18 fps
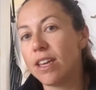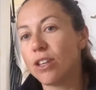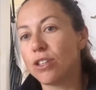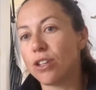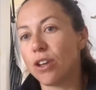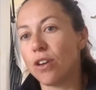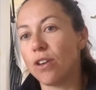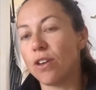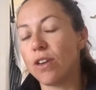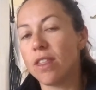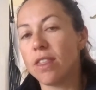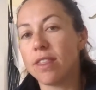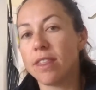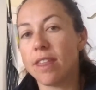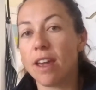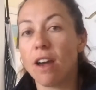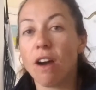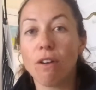So
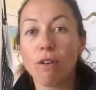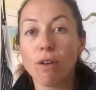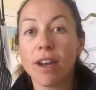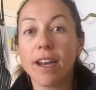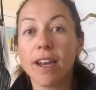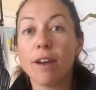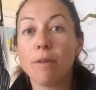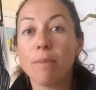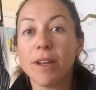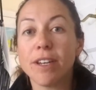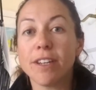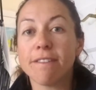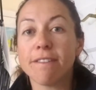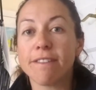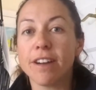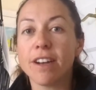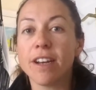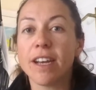they are all a little bit
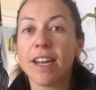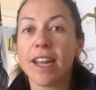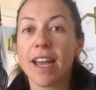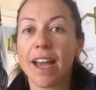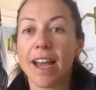different,